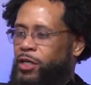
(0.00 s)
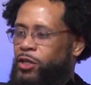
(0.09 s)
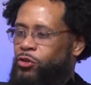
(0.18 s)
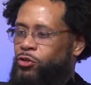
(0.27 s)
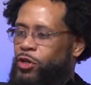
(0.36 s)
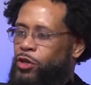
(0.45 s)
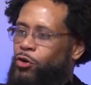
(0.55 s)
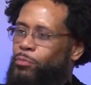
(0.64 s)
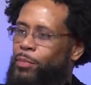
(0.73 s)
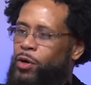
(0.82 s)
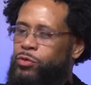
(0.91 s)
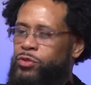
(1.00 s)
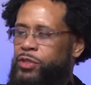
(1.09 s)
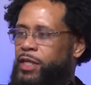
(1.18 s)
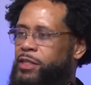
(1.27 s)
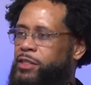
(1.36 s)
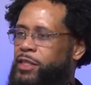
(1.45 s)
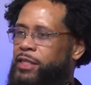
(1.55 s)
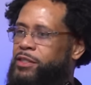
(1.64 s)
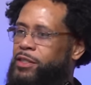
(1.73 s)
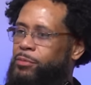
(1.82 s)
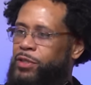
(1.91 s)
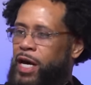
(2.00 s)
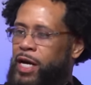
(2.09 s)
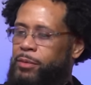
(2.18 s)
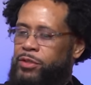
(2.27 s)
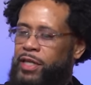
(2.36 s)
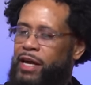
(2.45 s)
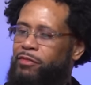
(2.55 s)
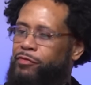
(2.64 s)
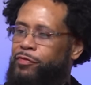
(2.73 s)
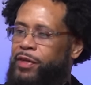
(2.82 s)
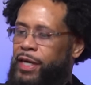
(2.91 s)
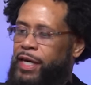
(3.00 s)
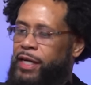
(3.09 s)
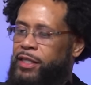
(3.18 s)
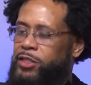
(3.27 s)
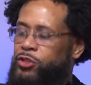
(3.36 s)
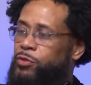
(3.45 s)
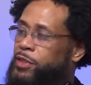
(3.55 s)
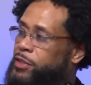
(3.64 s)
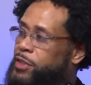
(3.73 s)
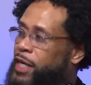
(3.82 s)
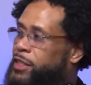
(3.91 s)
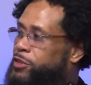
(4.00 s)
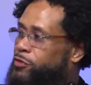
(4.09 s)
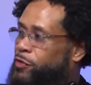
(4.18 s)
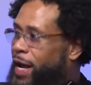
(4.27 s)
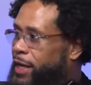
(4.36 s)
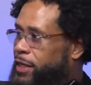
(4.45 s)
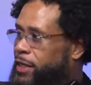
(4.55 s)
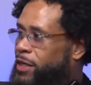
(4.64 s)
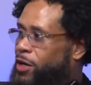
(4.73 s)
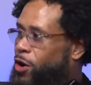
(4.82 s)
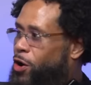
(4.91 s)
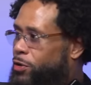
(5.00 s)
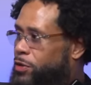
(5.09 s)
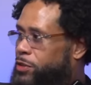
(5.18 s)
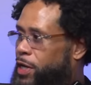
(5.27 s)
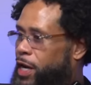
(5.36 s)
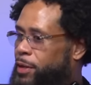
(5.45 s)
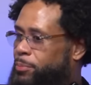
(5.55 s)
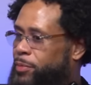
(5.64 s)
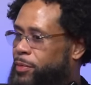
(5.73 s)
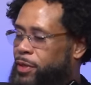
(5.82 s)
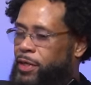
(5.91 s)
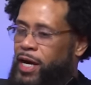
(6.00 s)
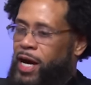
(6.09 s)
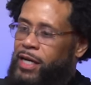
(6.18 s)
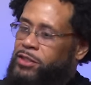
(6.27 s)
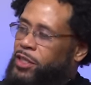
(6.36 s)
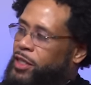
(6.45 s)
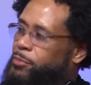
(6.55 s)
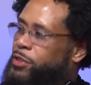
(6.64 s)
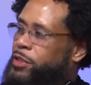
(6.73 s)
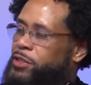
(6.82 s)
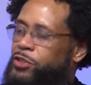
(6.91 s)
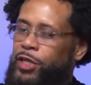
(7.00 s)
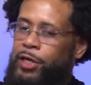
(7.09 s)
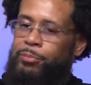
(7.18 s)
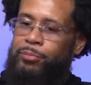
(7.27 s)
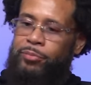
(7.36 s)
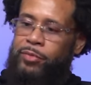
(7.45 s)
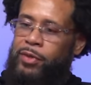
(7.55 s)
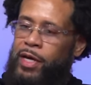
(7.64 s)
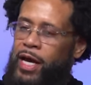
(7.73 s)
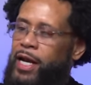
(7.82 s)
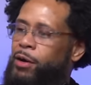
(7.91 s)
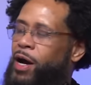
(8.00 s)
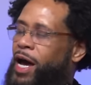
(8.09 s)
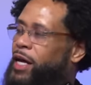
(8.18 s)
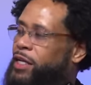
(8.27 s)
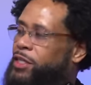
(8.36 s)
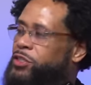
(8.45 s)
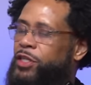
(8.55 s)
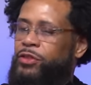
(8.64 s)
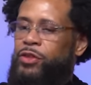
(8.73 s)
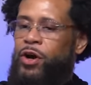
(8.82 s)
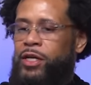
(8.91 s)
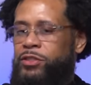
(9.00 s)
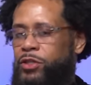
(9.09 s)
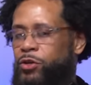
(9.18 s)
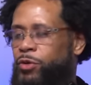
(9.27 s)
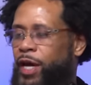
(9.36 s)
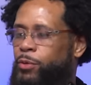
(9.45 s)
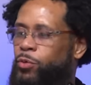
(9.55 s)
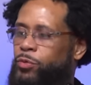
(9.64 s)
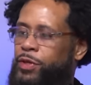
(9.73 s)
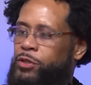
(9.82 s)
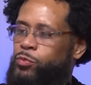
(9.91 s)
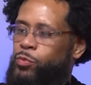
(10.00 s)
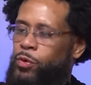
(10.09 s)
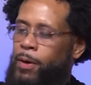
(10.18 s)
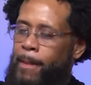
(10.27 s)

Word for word: you to know most is that sometimes that kid that you can say and fighting all the time, I took him to the gym. And I, I initially thought, I said, okay, well, this will,